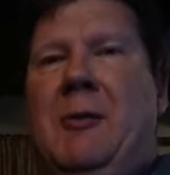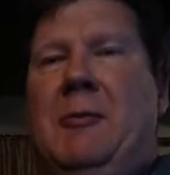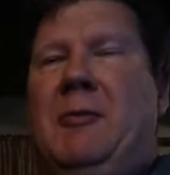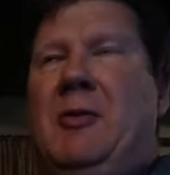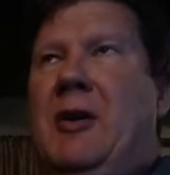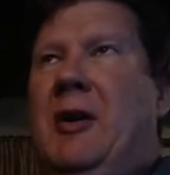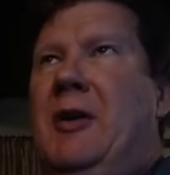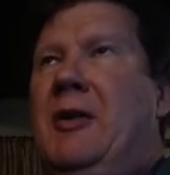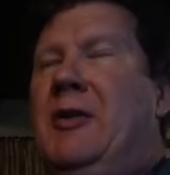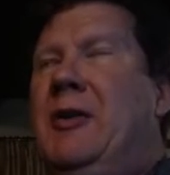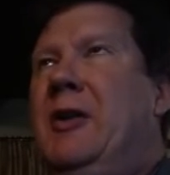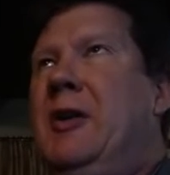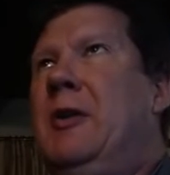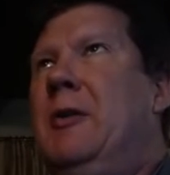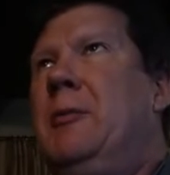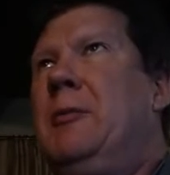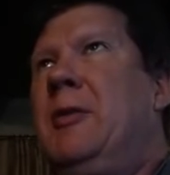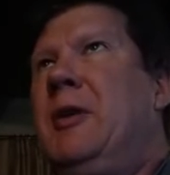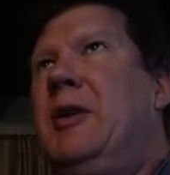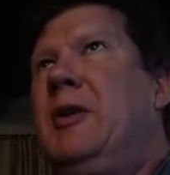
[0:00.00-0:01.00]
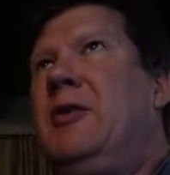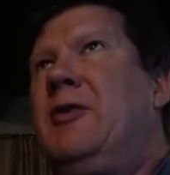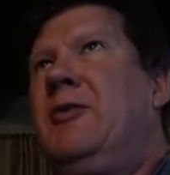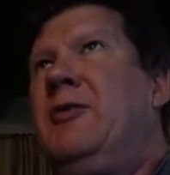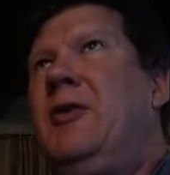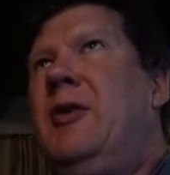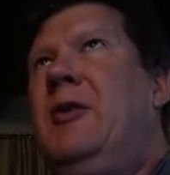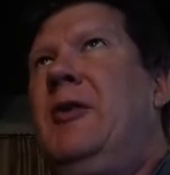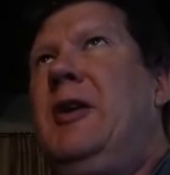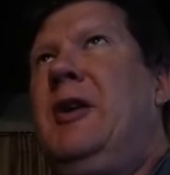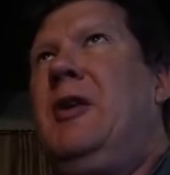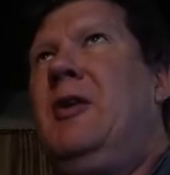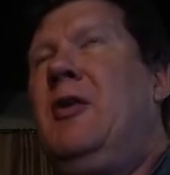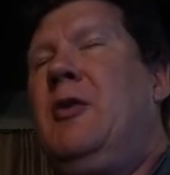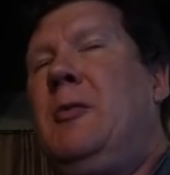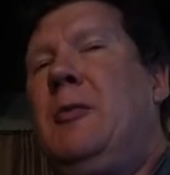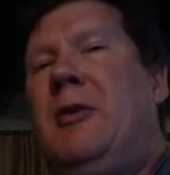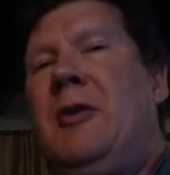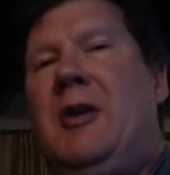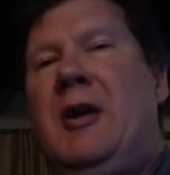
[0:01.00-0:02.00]
I'm trying to think of the biggest Philly
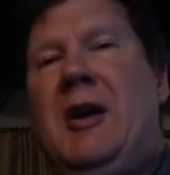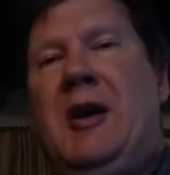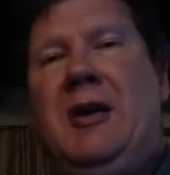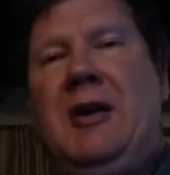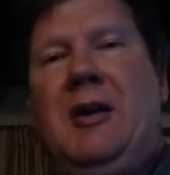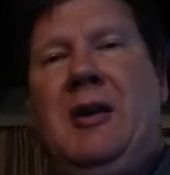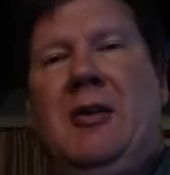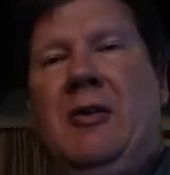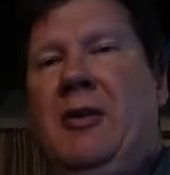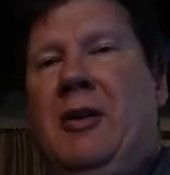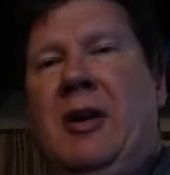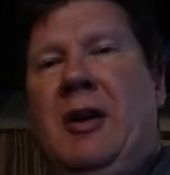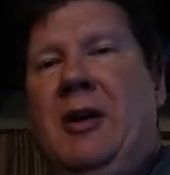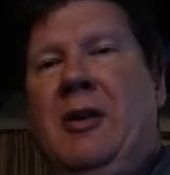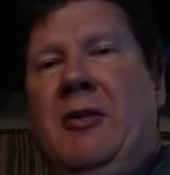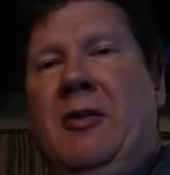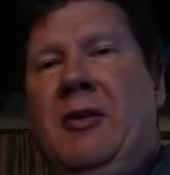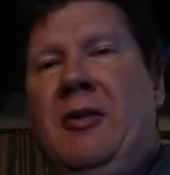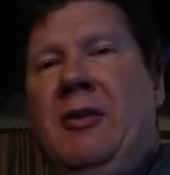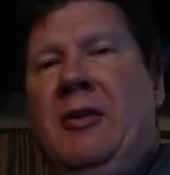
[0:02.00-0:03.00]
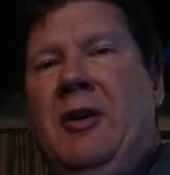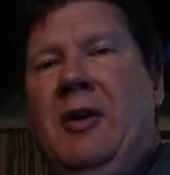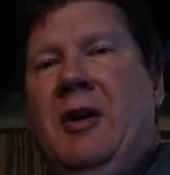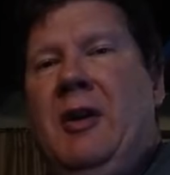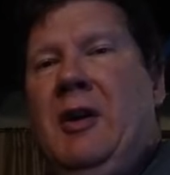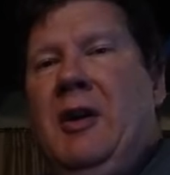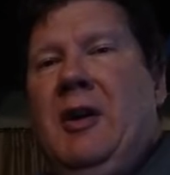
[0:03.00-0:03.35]
homer I know, and I don't.